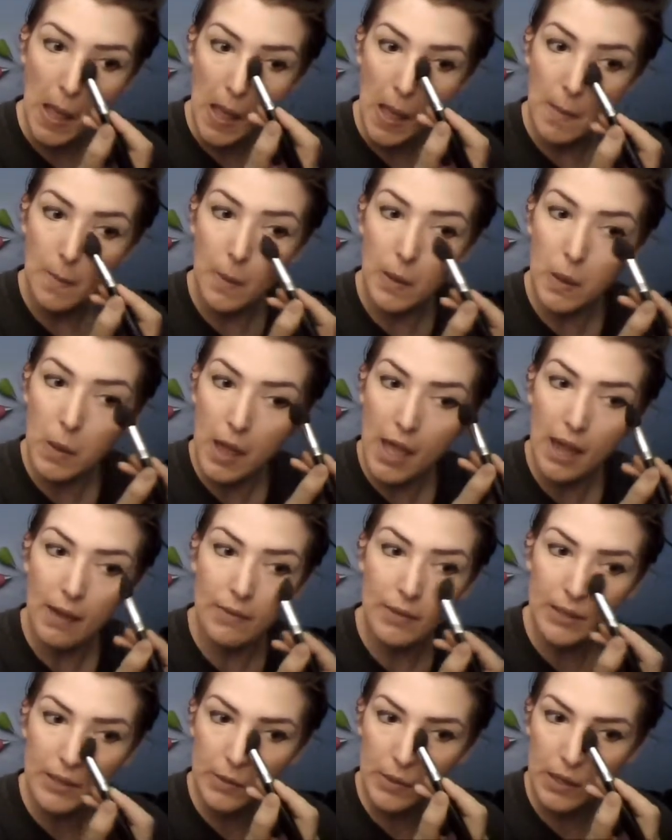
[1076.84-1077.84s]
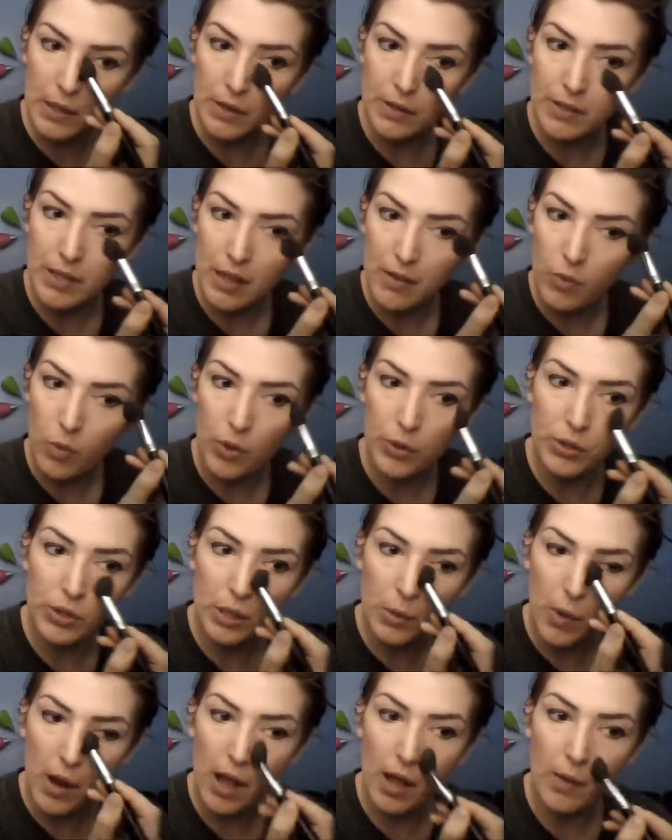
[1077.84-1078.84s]
But you have to treat yourself once in
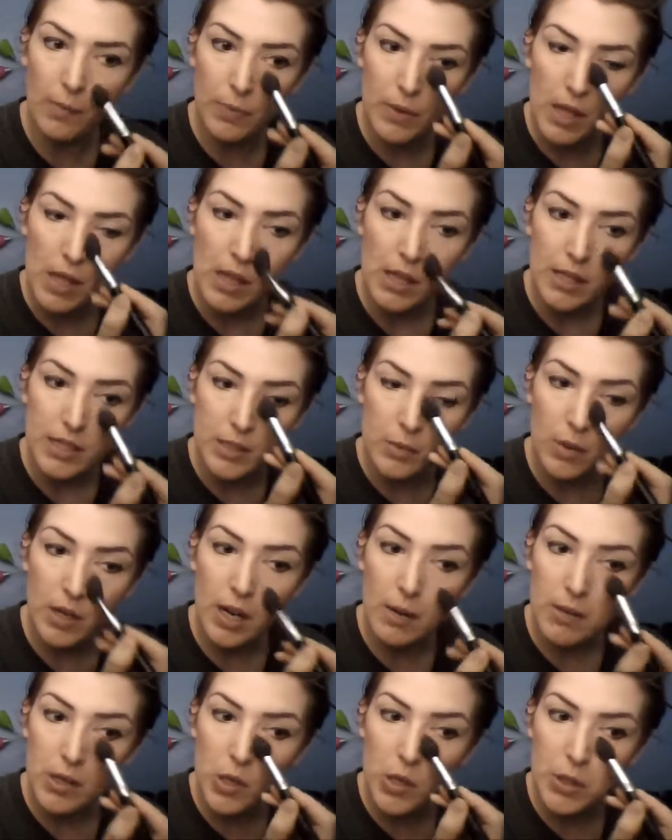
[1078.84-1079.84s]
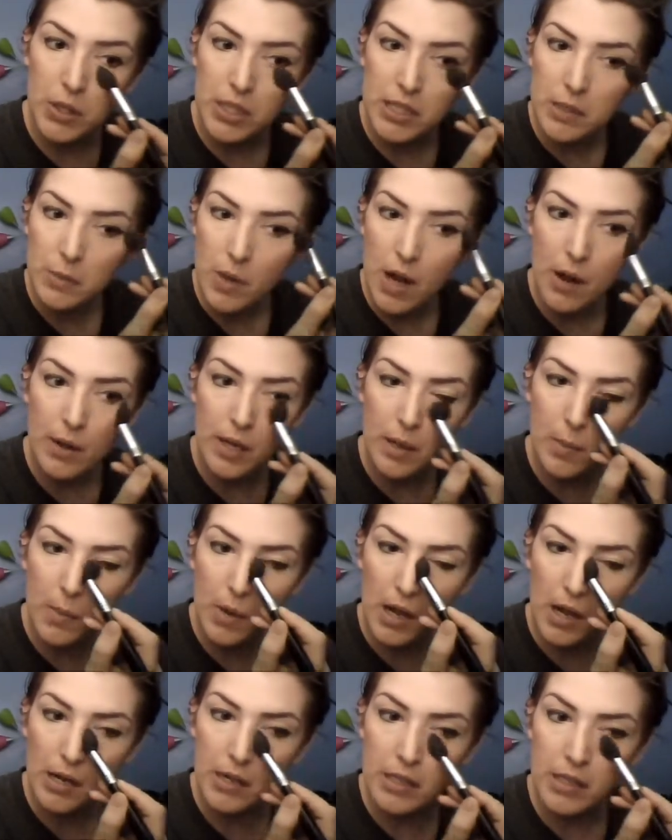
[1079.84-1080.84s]
a while. So what I'm doing with this rounded
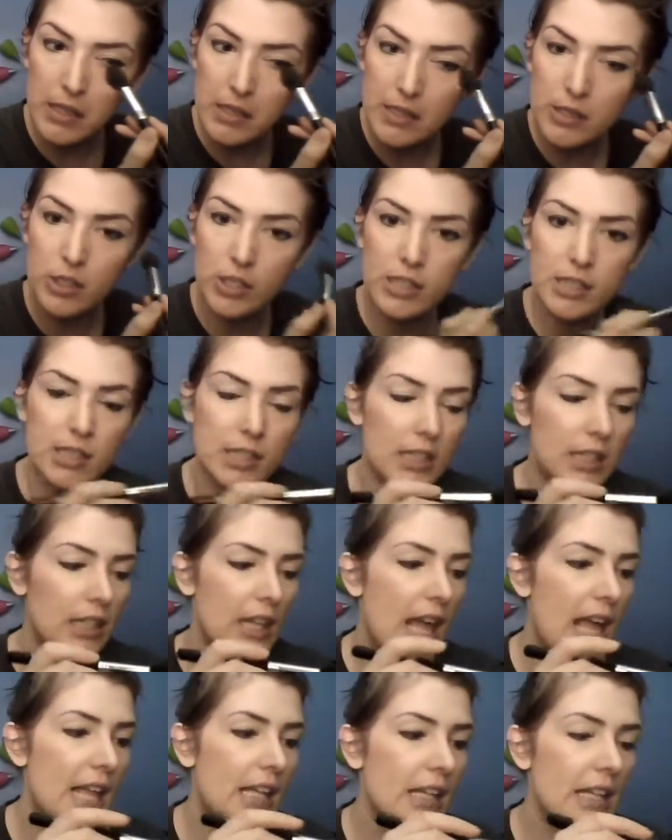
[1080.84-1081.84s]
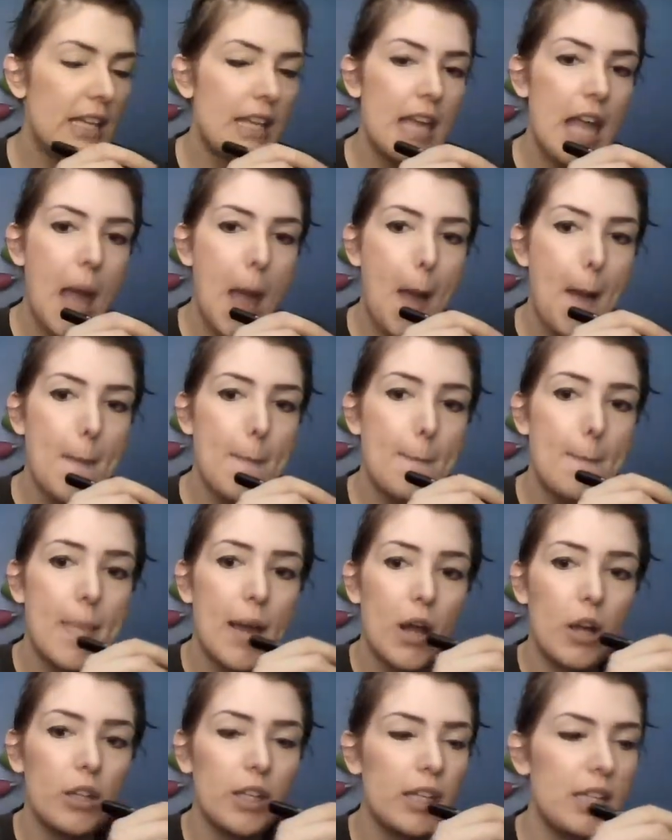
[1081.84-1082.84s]
brush is just lightly,
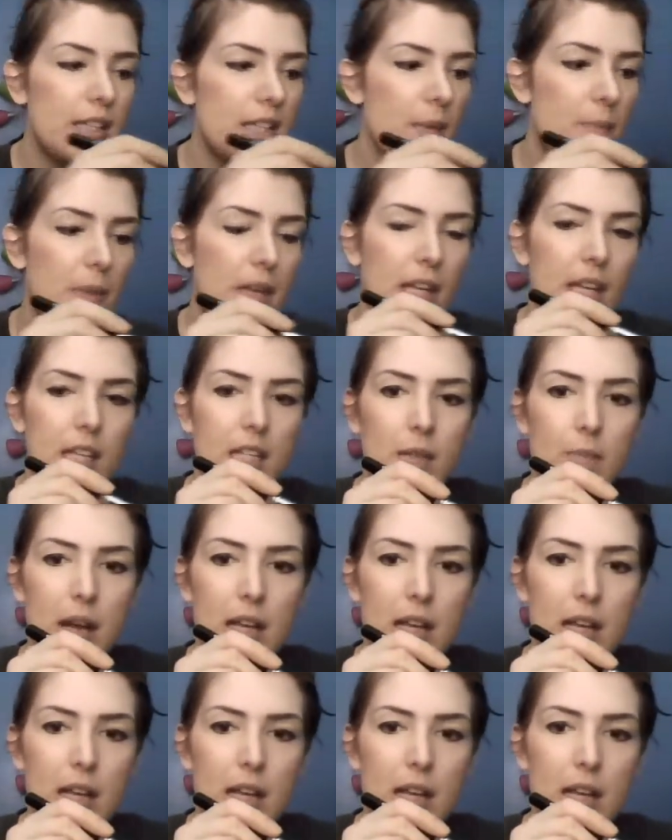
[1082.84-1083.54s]
barely dipping into my